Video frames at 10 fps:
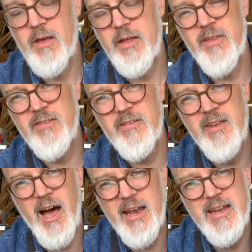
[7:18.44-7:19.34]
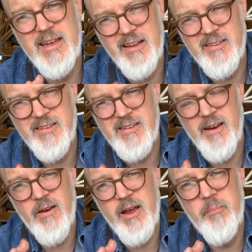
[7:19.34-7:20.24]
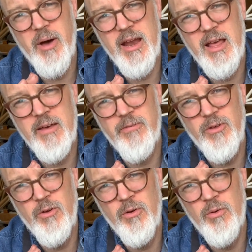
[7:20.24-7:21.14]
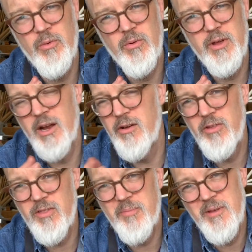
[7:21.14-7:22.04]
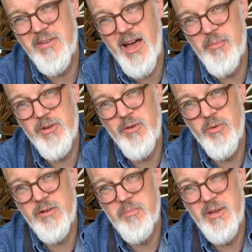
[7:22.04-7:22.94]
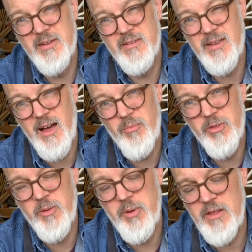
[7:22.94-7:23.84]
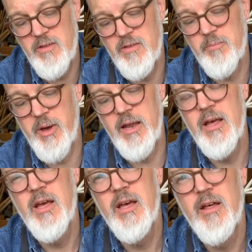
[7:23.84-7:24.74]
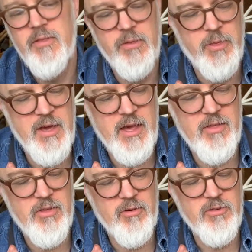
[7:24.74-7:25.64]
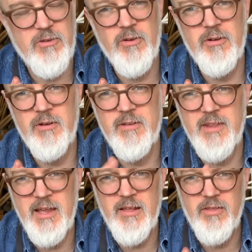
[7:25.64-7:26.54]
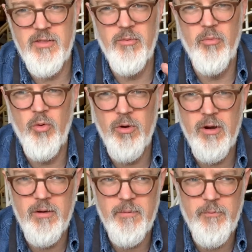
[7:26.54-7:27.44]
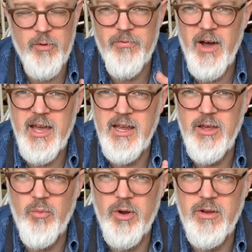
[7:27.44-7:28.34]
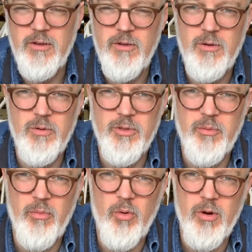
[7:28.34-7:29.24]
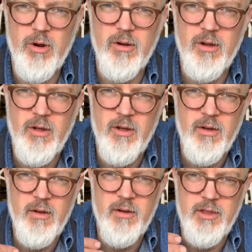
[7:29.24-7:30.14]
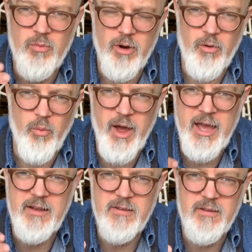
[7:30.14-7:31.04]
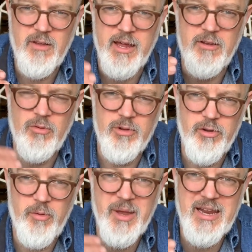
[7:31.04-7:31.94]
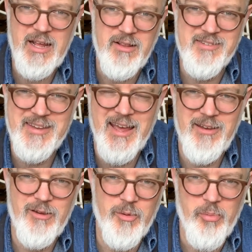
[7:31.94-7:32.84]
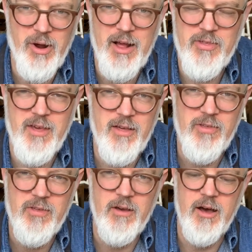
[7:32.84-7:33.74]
This is not necessary, but if it just depends on how much you want to spend time with the pieces. But the thing is, there's certain things, the more refining you want to do, the more you want to wait, do a little bit at each stage of the process.